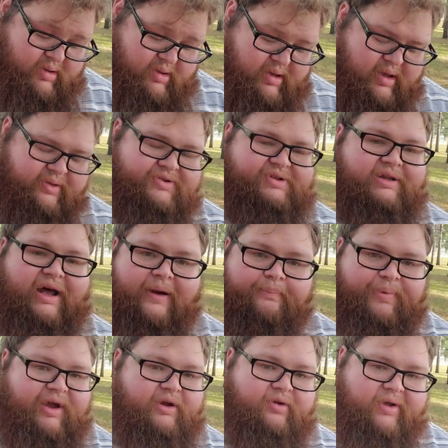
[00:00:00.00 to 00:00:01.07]
There's a lot of
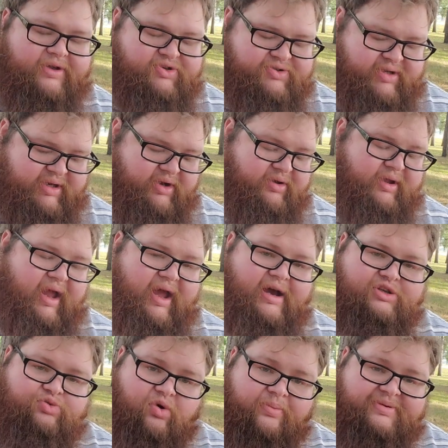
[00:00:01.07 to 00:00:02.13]
big creatures in here.
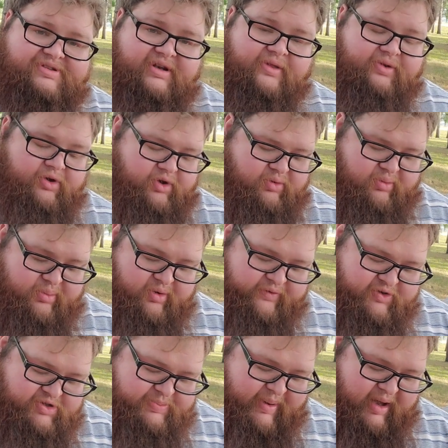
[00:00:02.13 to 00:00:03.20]
Chaos Warp is another good removal
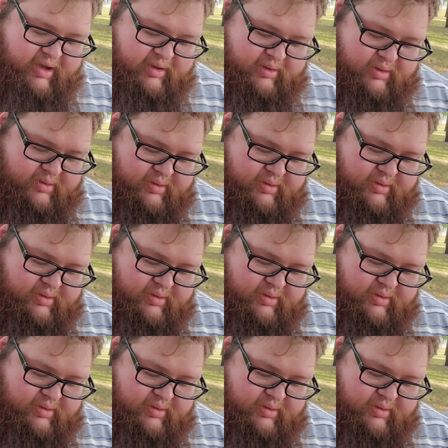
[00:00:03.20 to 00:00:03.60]
spell.